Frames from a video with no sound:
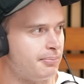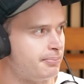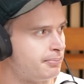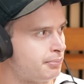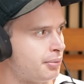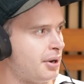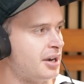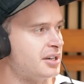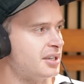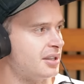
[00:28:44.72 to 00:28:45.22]
to
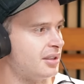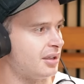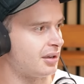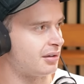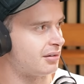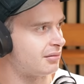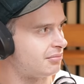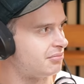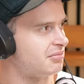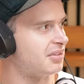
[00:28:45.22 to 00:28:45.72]
pressure the
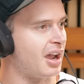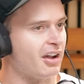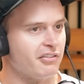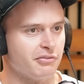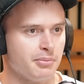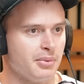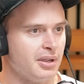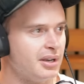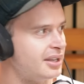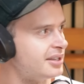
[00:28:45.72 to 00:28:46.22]

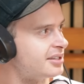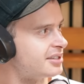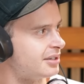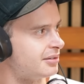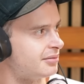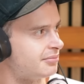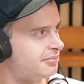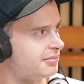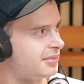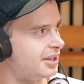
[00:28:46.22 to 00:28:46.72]
government
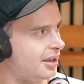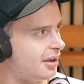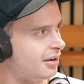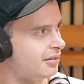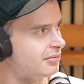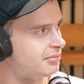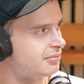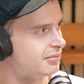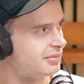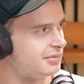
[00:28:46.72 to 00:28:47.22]
into, you
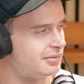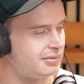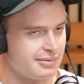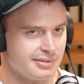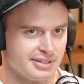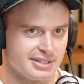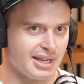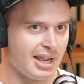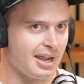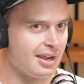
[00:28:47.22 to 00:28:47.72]
know,
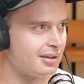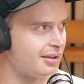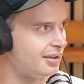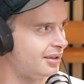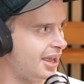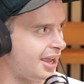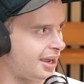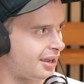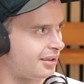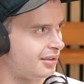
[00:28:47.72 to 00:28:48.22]
saying,
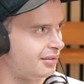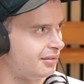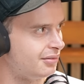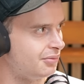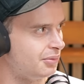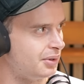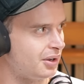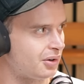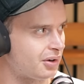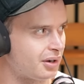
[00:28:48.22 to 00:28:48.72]
heck,
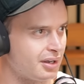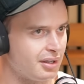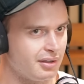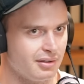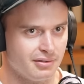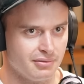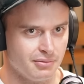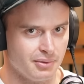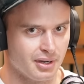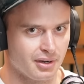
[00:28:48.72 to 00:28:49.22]
we're not going
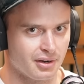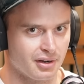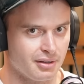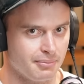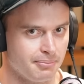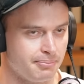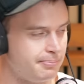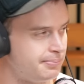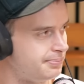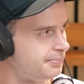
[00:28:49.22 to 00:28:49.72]
to, we're not
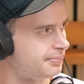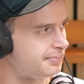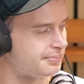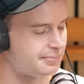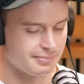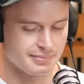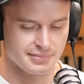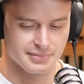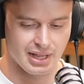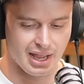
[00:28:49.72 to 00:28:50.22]
going
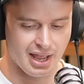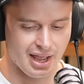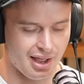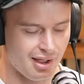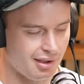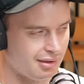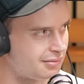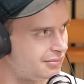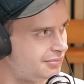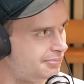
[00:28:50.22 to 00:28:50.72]
to
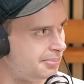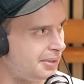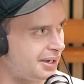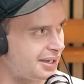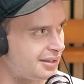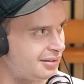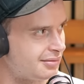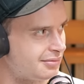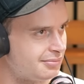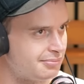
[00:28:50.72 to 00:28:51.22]
uh,
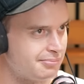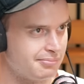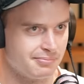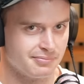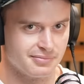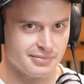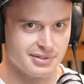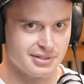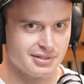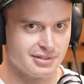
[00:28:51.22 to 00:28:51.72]
bloody
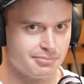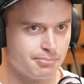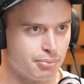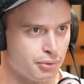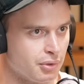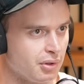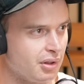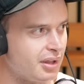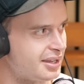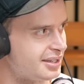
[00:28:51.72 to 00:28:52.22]

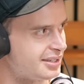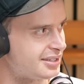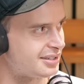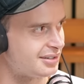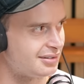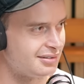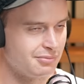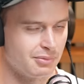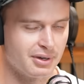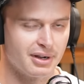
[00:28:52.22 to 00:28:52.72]
put all
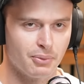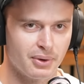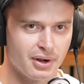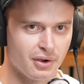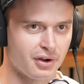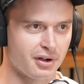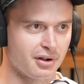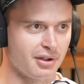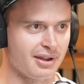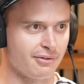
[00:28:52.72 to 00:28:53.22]
these, we're, we're
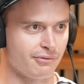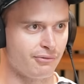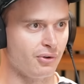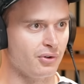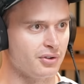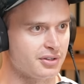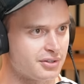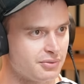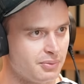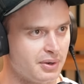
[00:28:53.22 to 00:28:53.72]
not going to
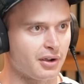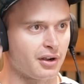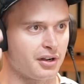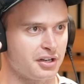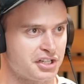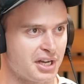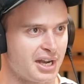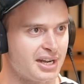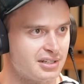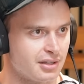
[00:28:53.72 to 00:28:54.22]
enforce, we're not
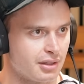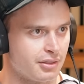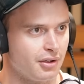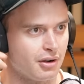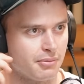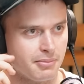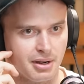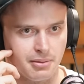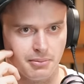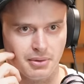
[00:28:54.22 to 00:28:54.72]
going to change the
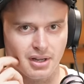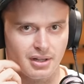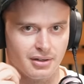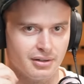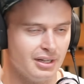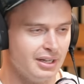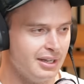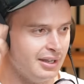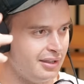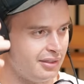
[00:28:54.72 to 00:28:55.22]
Third Amendment
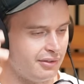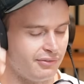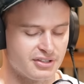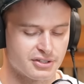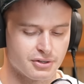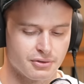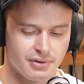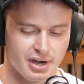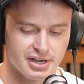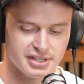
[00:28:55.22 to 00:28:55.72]
and the
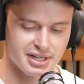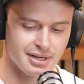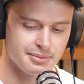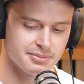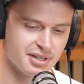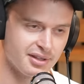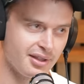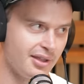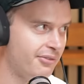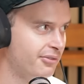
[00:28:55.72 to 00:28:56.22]
fiscal regime.
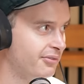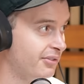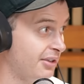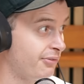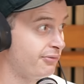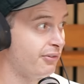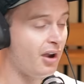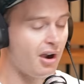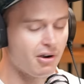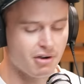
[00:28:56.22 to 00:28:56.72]
So they're, they're
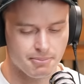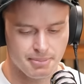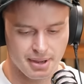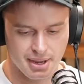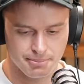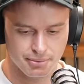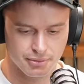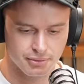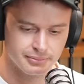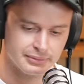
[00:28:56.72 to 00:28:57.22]
firing
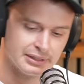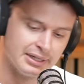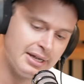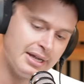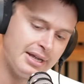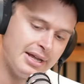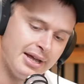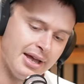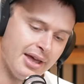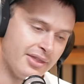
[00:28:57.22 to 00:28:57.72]
people,
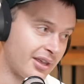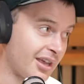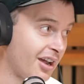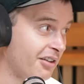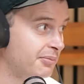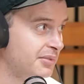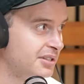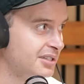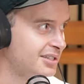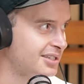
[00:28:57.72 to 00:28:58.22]
and the
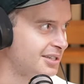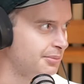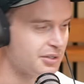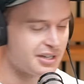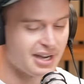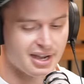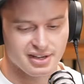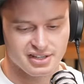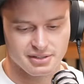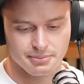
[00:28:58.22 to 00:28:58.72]
government's
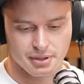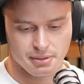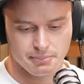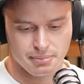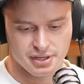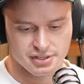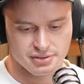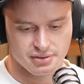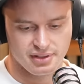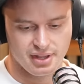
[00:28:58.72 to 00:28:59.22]
simultaneously putting
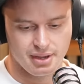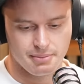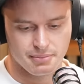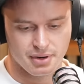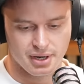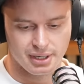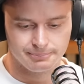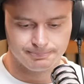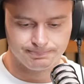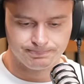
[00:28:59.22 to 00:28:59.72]
pressure on them,
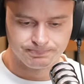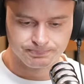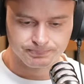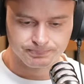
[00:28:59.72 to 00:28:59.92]
right?